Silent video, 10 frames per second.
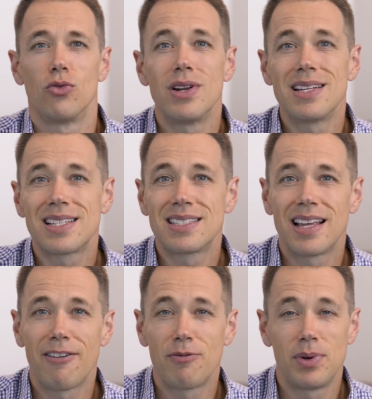Risks
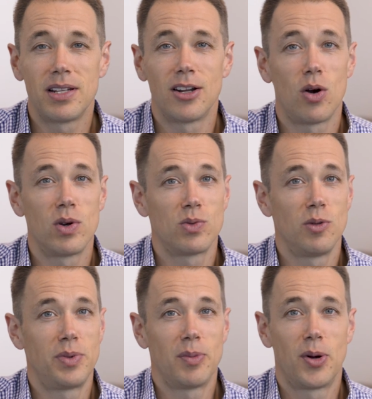have been and always
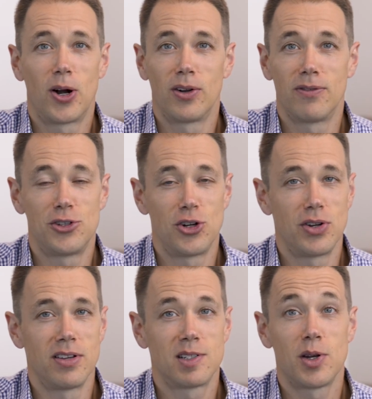will be a part of the
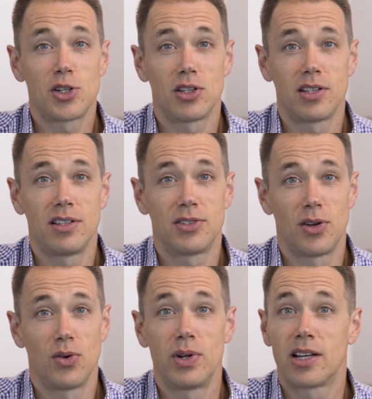journey, especially
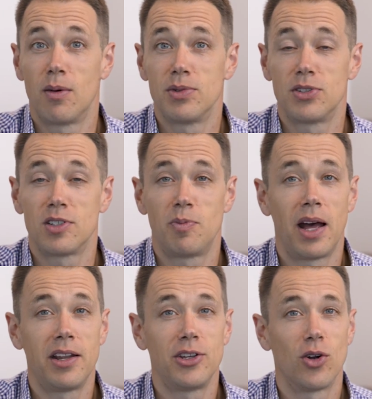so when it comes to
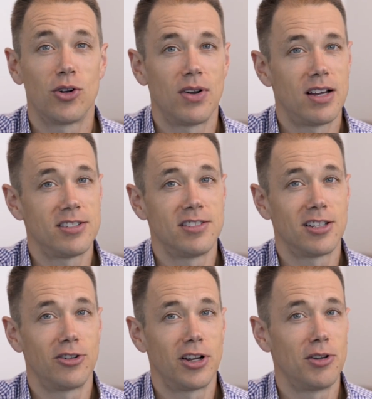expanding your horizons
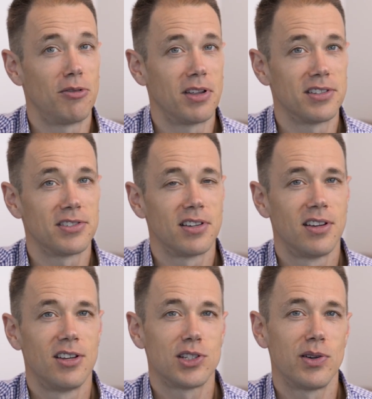and learning new things.
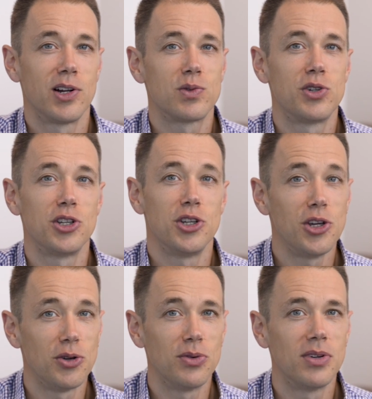So here's wishing
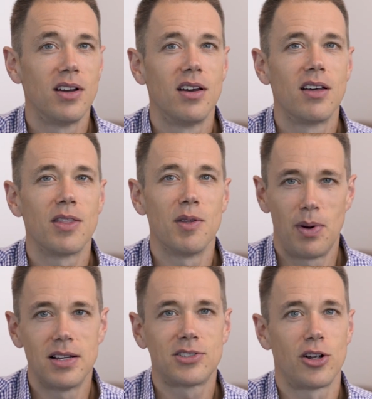you the
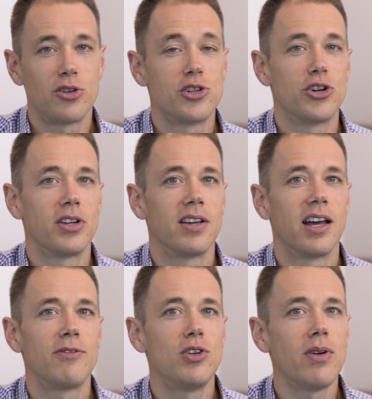best on your journey.
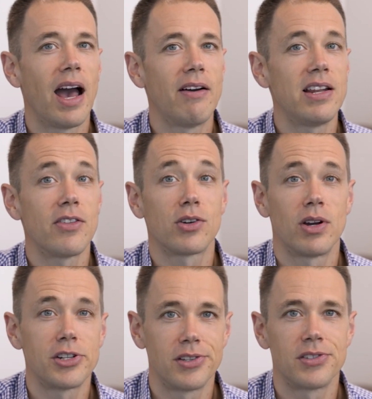And if you have any other
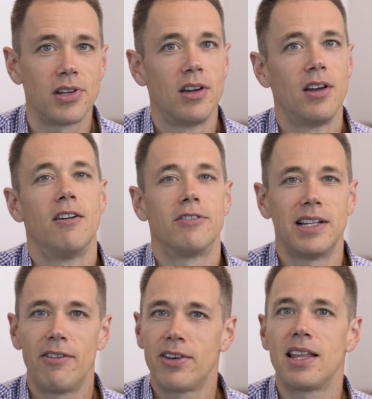questions for
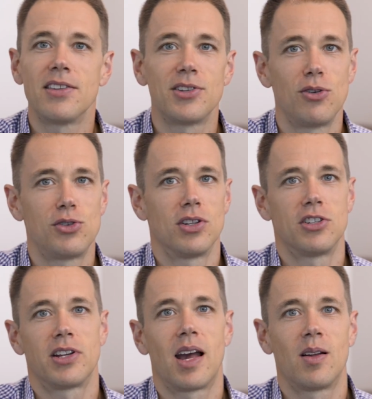navigating this
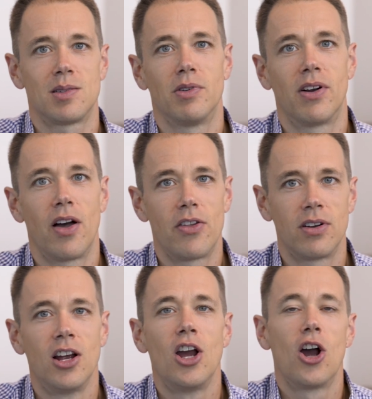ocean, check out some of our
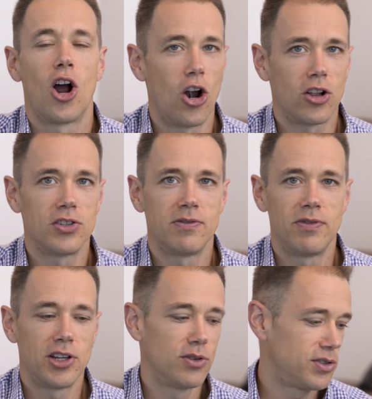other articles and
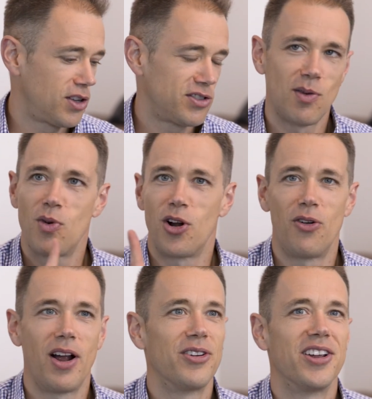videos somewhere
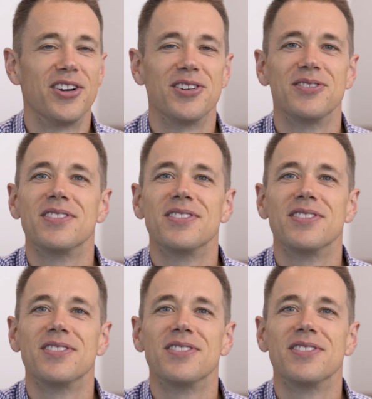around here.